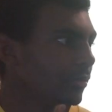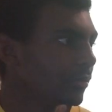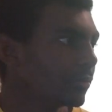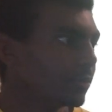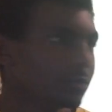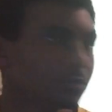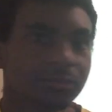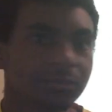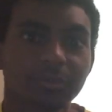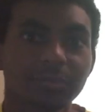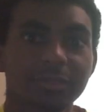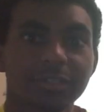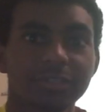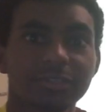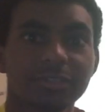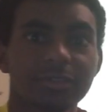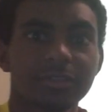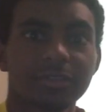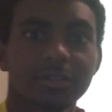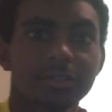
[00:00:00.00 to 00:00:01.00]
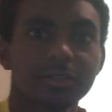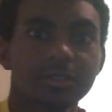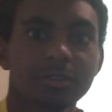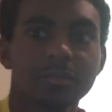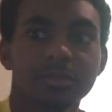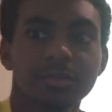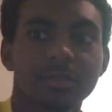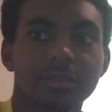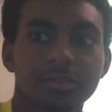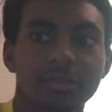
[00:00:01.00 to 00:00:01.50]
Ooh, somebody's in the,
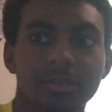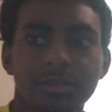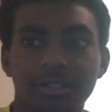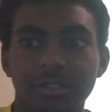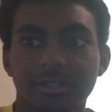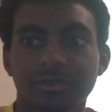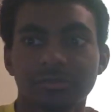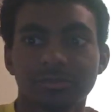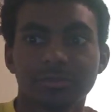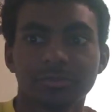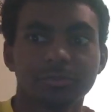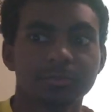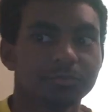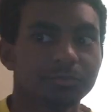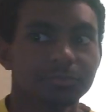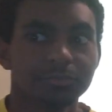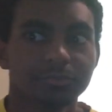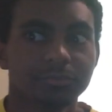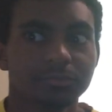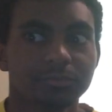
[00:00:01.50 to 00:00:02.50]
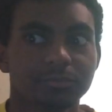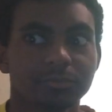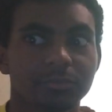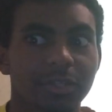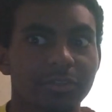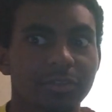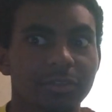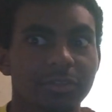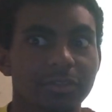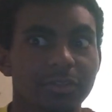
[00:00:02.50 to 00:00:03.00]
the next room.
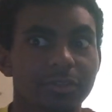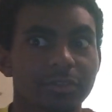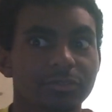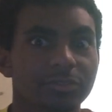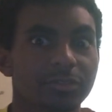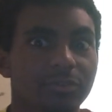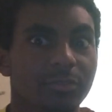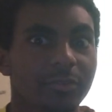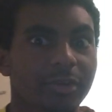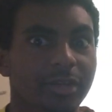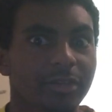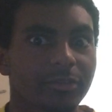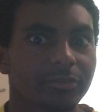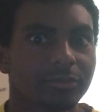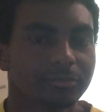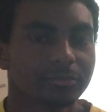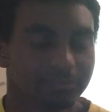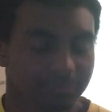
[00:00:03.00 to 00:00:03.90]
I think they're using the bathroom.